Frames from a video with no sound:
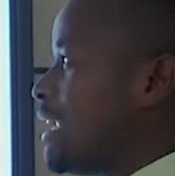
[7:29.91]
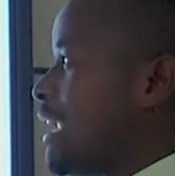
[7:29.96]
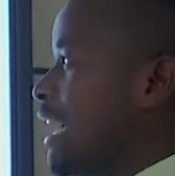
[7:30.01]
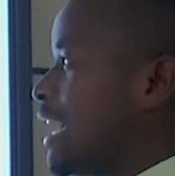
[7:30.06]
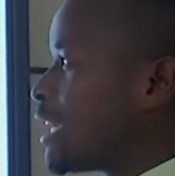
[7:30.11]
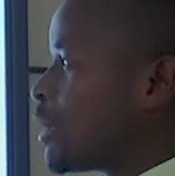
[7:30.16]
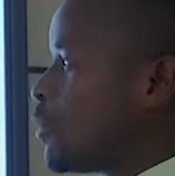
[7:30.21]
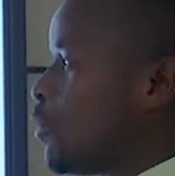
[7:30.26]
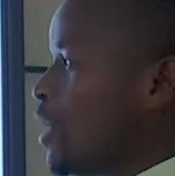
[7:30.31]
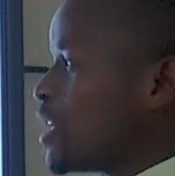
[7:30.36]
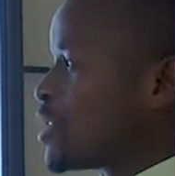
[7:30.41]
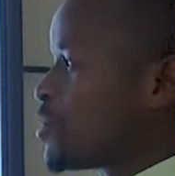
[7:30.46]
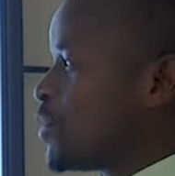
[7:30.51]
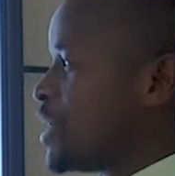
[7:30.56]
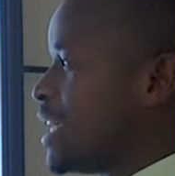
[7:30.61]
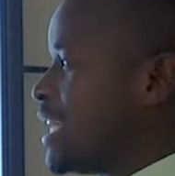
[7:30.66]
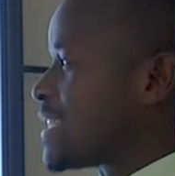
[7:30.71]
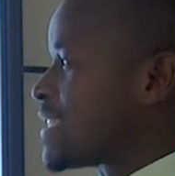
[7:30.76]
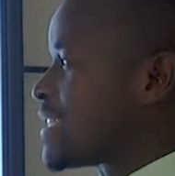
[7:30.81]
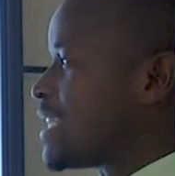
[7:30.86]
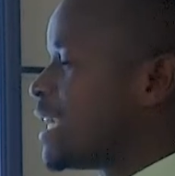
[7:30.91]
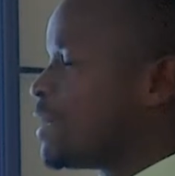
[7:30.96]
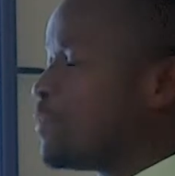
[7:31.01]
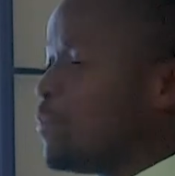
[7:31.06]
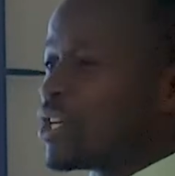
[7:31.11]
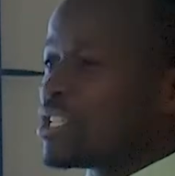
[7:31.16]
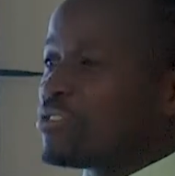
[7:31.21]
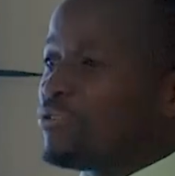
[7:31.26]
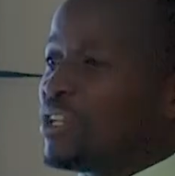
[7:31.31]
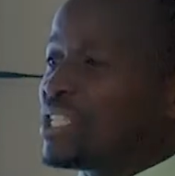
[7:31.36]
Like what we are saying,
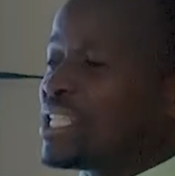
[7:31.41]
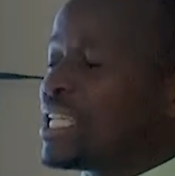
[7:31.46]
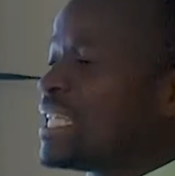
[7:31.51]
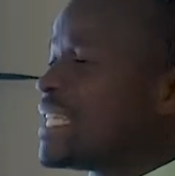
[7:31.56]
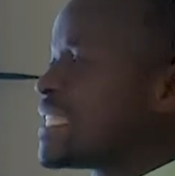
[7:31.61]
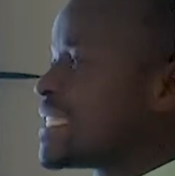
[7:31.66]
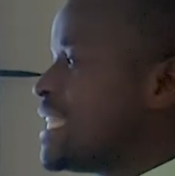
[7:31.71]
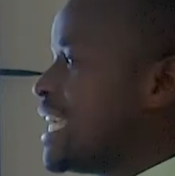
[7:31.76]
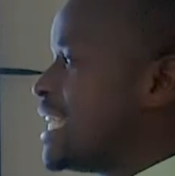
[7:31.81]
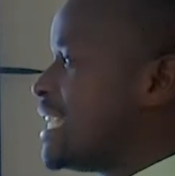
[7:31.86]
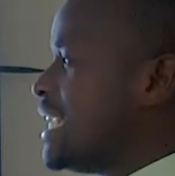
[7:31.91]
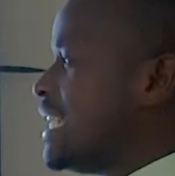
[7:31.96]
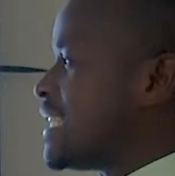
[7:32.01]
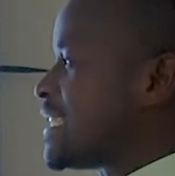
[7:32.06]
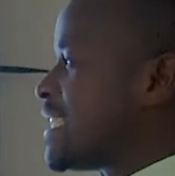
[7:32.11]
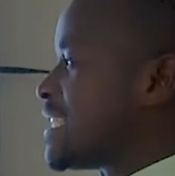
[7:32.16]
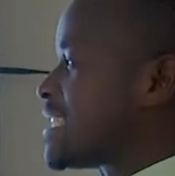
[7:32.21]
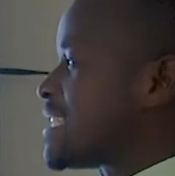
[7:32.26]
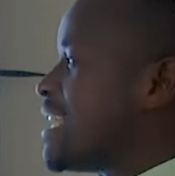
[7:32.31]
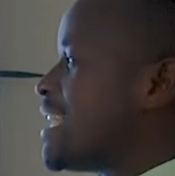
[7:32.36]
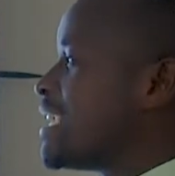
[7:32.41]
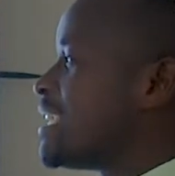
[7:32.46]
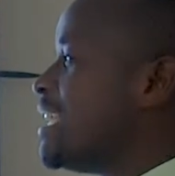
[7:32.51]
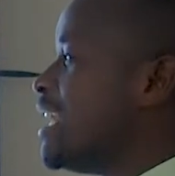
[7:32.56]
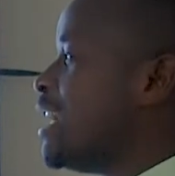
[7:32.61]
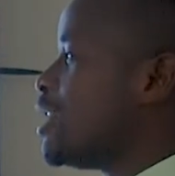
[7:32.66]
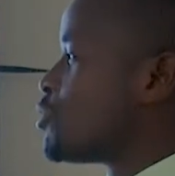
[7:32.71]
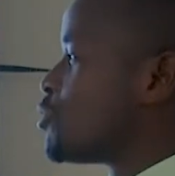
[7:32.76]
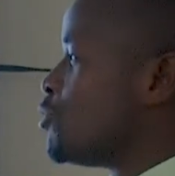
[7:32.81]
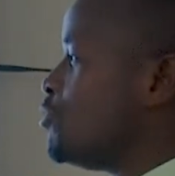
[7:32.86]
motivation is then
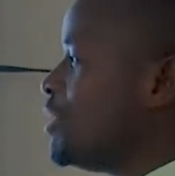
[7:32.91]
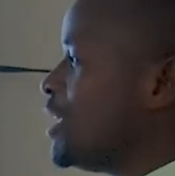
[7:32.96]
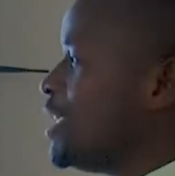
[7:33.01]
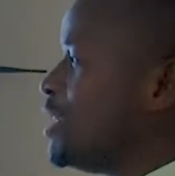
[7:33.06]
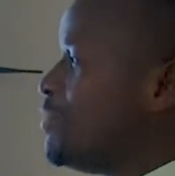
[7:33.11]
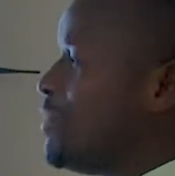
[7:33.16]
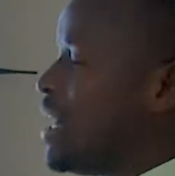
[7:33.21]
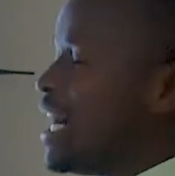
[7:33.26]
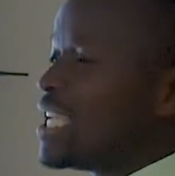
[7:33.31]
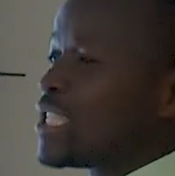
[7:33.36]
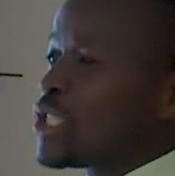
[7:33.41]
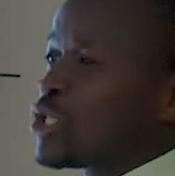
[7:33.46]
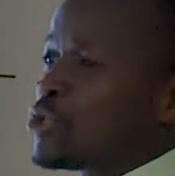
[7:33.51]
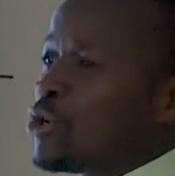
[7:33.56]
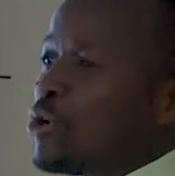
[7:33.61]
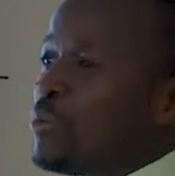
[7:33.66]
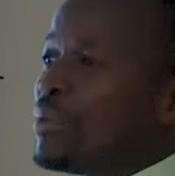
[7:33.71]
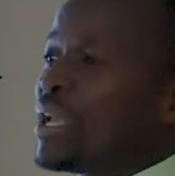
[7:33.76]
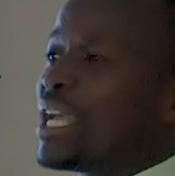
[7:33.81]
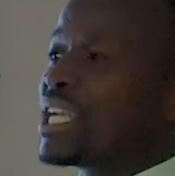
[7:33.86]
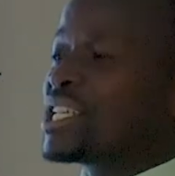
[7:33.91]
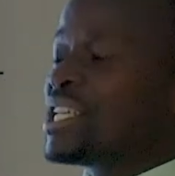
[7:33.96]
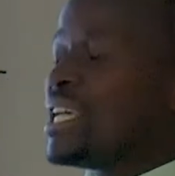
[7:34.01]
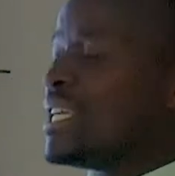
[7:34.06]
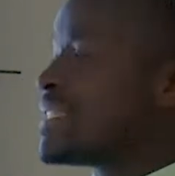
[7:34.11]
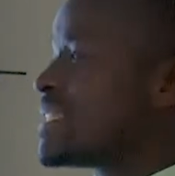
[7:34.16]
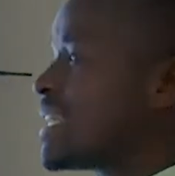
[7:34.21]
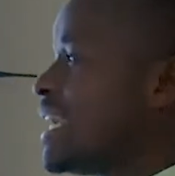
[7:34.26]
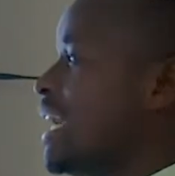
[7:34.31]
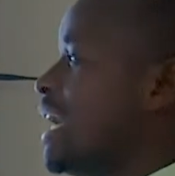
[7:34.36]
necessary to minimize job
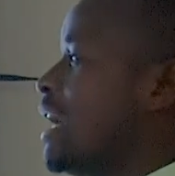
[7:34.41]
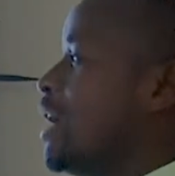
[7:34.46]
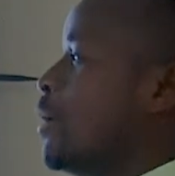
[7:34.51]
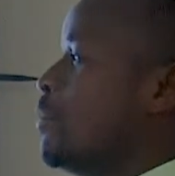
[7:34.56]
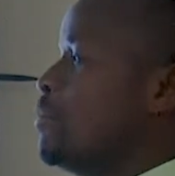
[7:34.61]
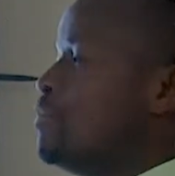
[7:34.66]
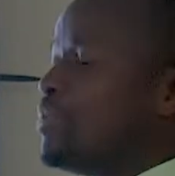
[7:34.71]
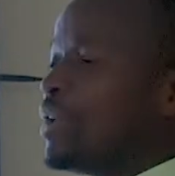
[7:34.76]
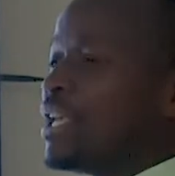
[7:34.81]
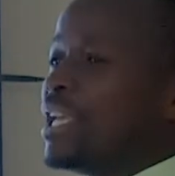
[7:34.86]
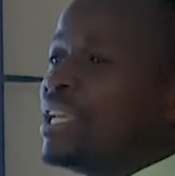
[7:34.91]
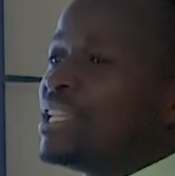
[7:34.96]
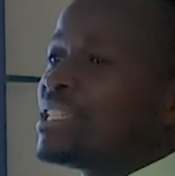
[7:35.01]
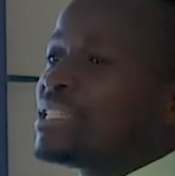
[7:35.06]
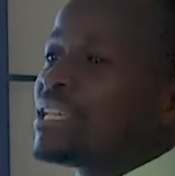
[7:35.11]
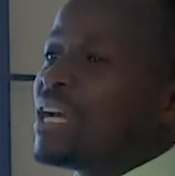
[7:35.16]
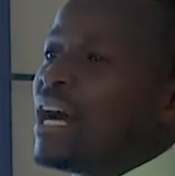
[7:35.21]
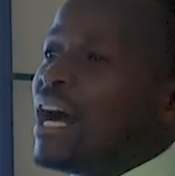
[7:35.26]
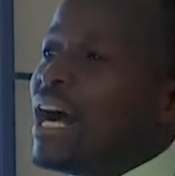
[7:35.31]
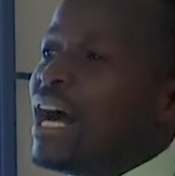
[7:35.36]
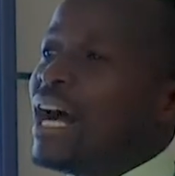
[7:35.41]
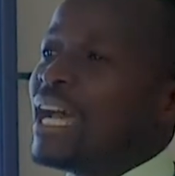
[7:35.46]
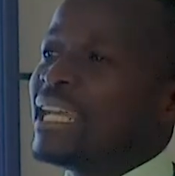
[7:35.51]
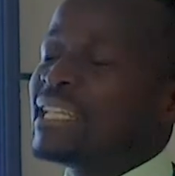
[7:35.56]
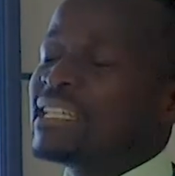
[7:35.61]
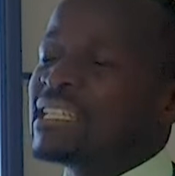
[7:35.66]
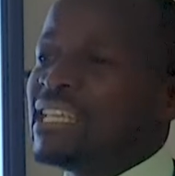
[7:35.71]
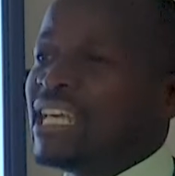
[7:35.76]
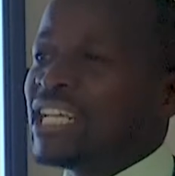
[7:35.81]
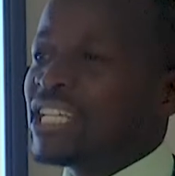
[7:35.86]
actions, be it
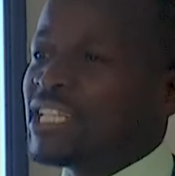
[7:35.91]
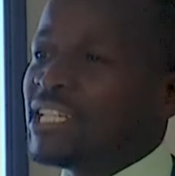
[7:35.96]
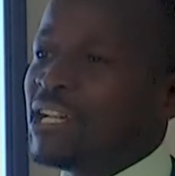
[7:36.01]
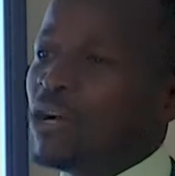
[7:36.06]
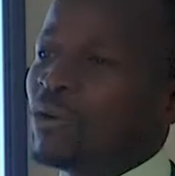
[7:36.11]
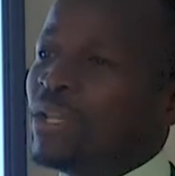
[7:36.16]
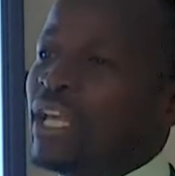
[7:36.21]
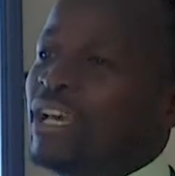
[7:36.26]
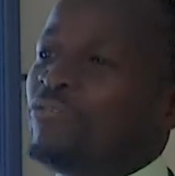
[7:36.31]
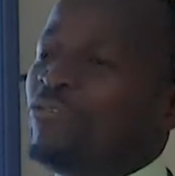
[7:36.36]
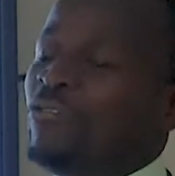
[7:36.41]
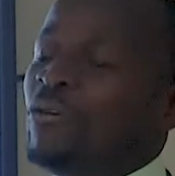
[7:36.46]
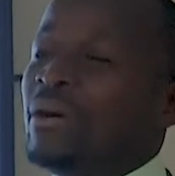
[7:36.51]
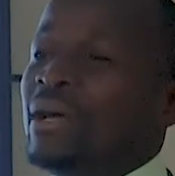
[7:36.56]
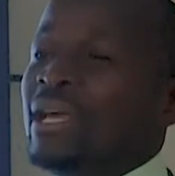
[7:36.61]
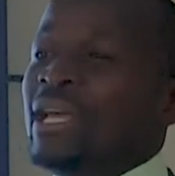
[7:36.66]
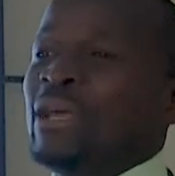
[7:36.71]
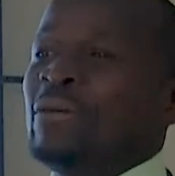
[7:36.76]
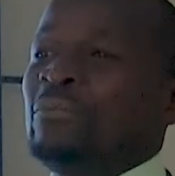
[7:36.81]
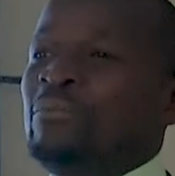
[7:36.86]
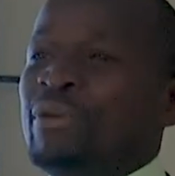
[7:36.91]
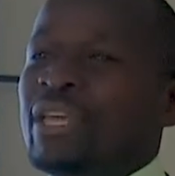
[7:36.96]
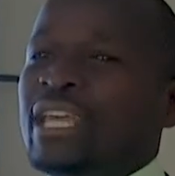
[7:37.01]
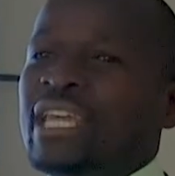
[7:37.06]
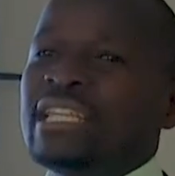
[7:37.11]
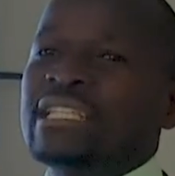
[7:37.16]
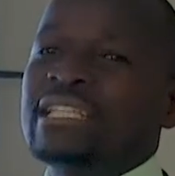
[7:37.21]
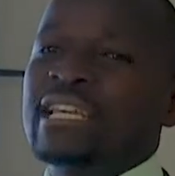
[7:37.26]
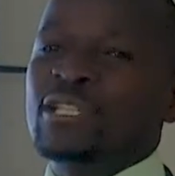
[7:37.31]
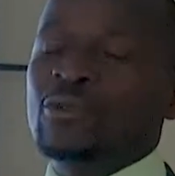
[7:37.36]
at national level,
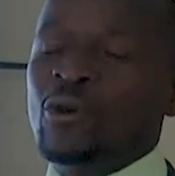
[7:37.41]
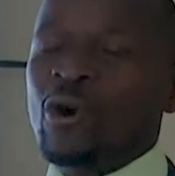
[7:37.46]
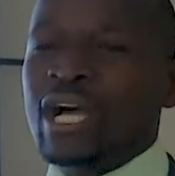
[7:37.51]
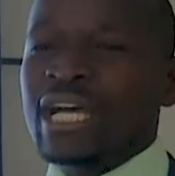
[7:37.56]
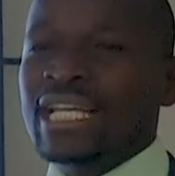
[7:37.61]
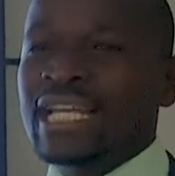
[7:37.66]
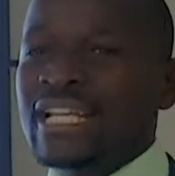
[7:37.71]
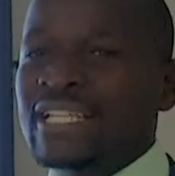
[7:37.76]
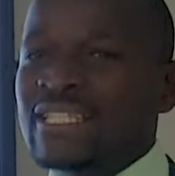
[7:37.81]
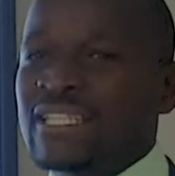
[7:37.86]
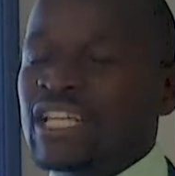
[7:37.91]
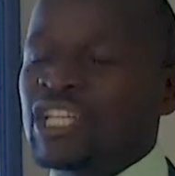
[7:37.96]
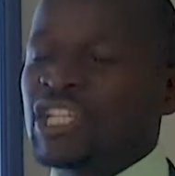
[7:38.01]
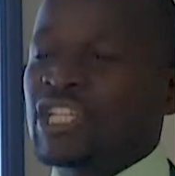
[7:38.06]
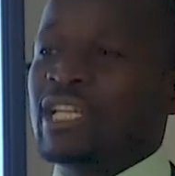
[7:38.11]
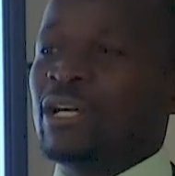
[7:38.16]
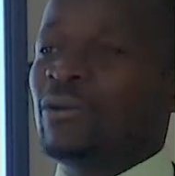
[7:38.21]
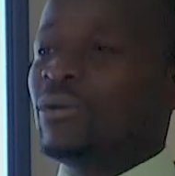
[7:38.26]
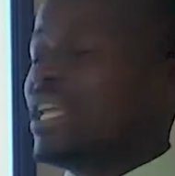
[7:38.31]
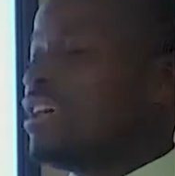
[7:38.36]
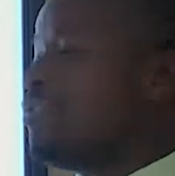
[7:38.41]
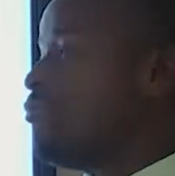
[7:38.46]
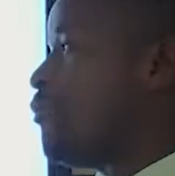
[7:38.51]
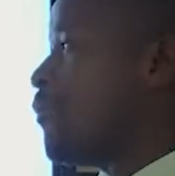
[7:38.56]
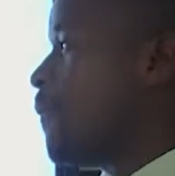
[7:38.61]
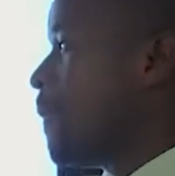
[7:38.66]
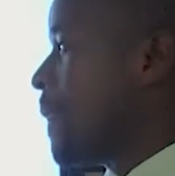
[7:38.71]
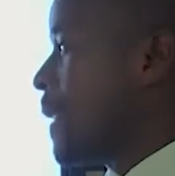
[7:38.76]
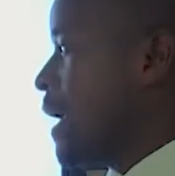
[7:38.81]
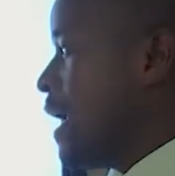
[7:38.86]
be it at organizational
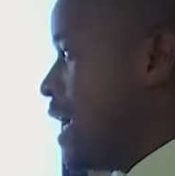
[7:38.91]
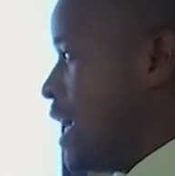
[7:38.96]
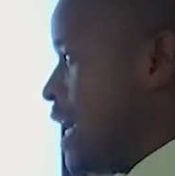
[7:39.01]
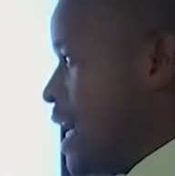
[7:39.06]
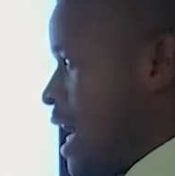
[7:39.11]
level.